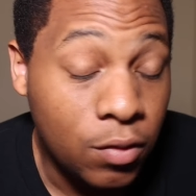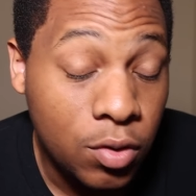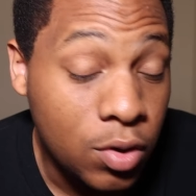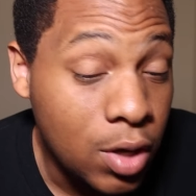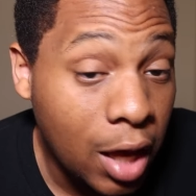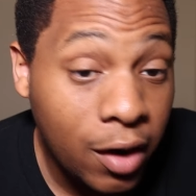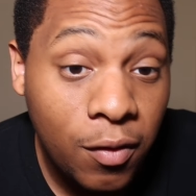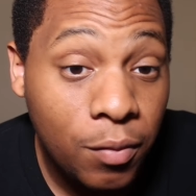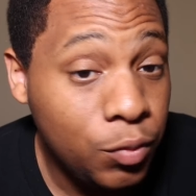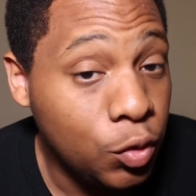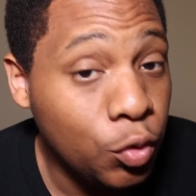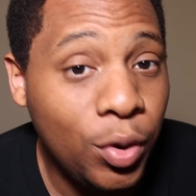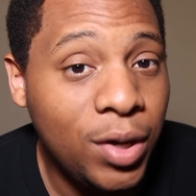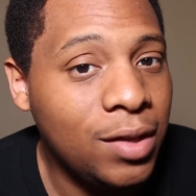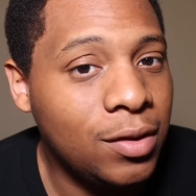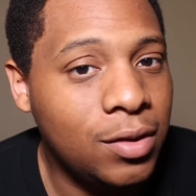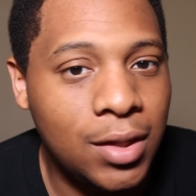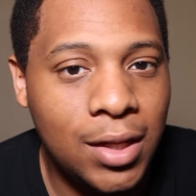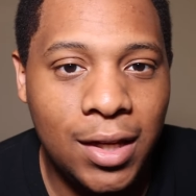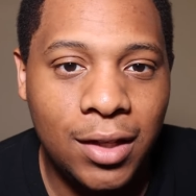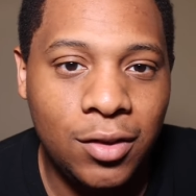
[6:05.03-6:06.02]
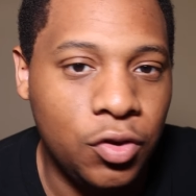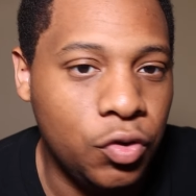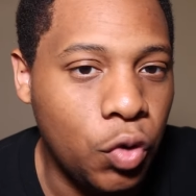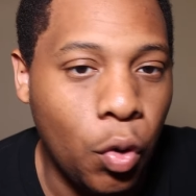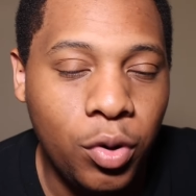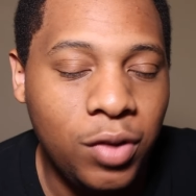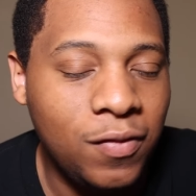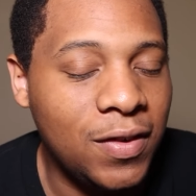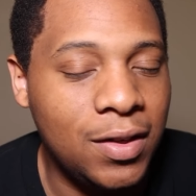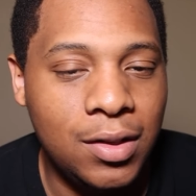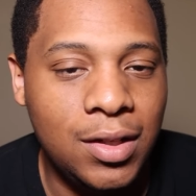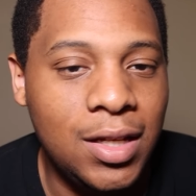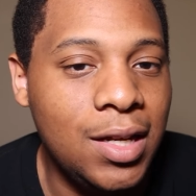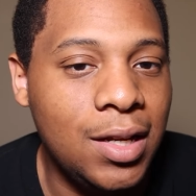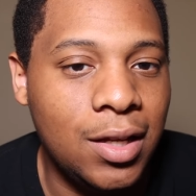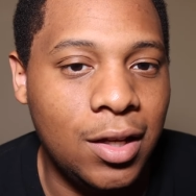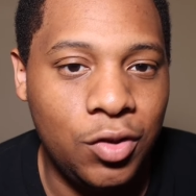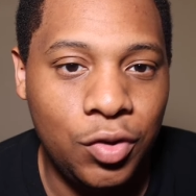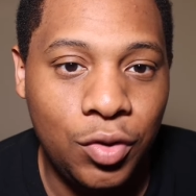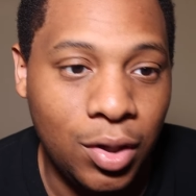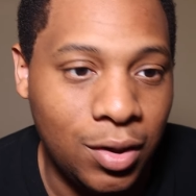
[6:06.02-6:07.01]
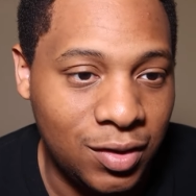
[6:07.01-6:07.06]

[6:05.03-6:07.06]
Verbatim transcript: none of them do anything. You don't even need it.